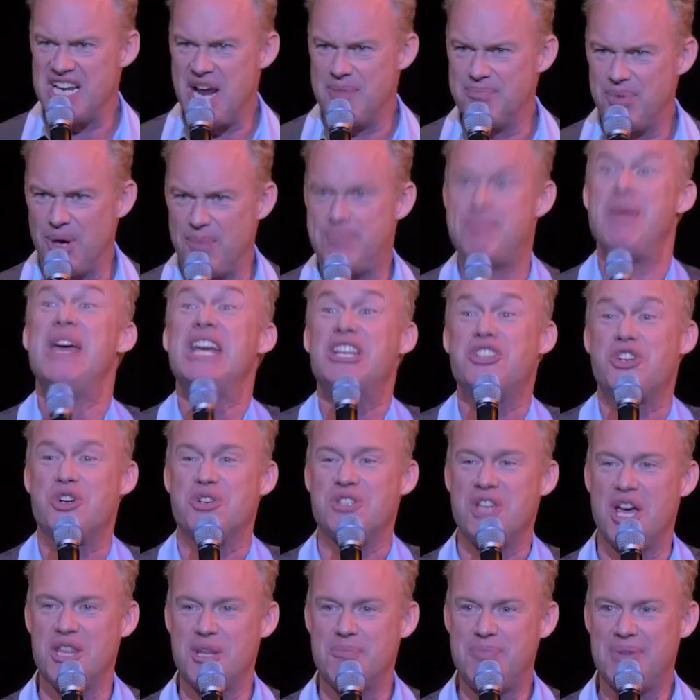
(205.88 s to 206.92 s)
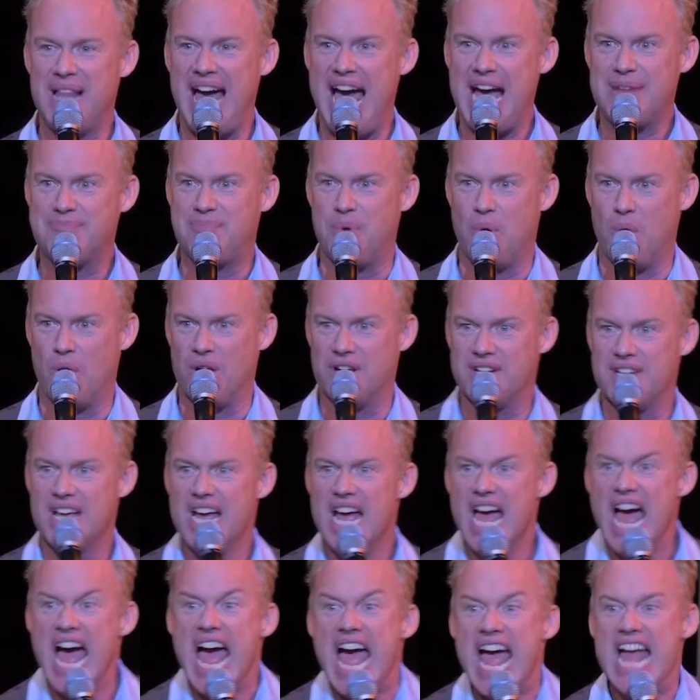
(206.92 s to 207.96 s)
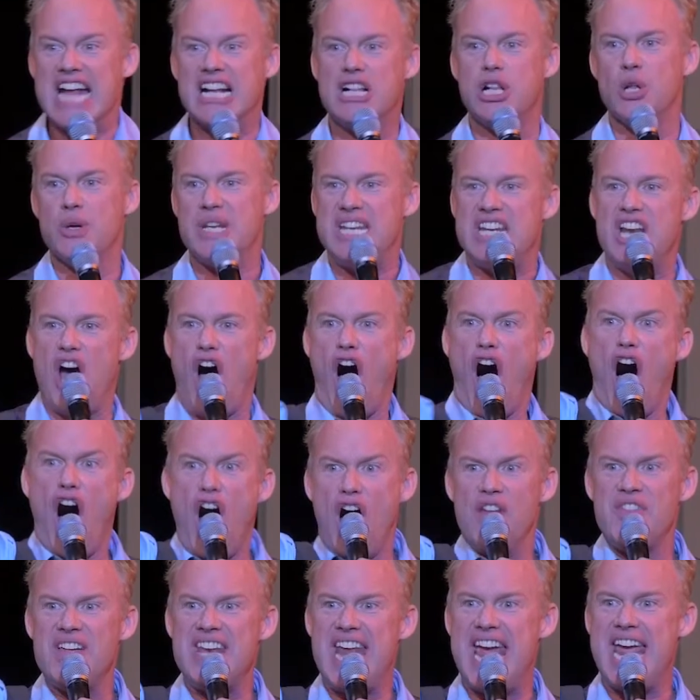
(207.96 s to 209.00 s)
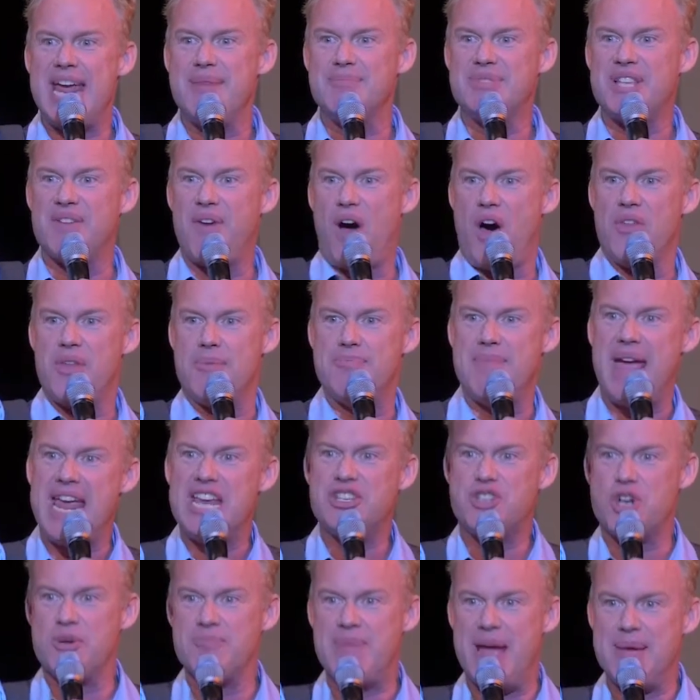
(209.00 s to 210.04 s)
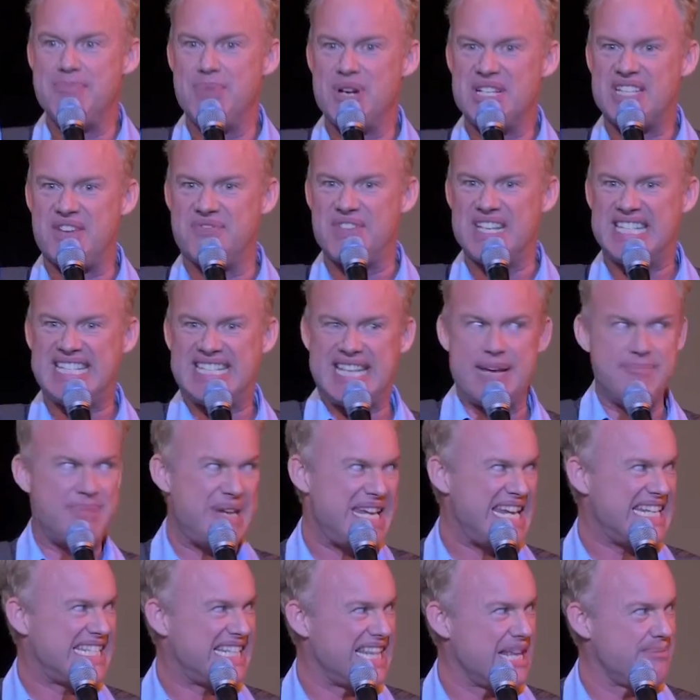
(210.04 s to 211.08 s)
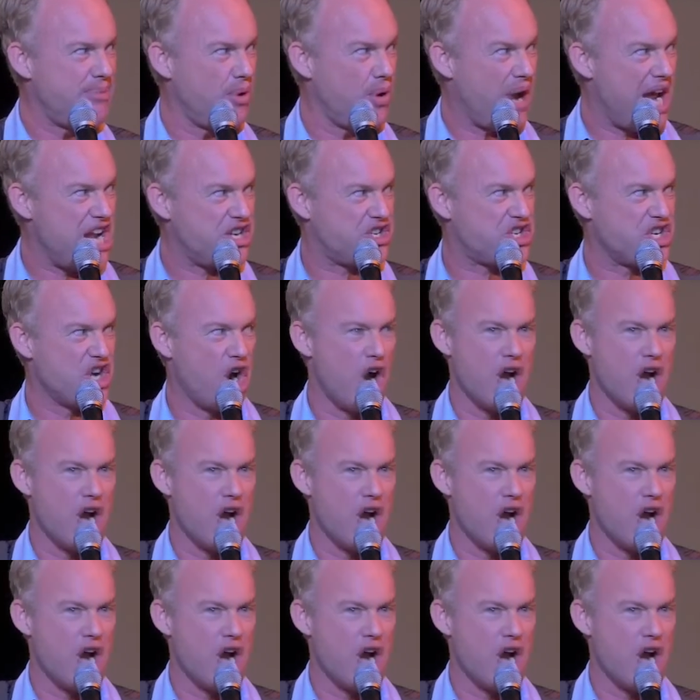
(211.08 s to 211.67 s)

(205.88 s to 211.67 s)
a number of pictures on the blackboard, including all the names of all the major members of the Symbionese Liberation